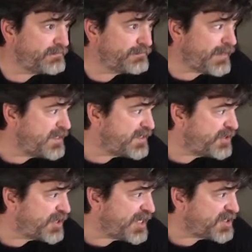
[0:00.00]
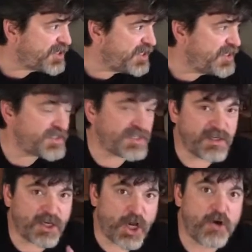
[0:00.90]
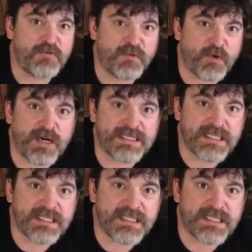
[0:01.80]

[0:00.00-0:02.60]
my suggestion is go for it.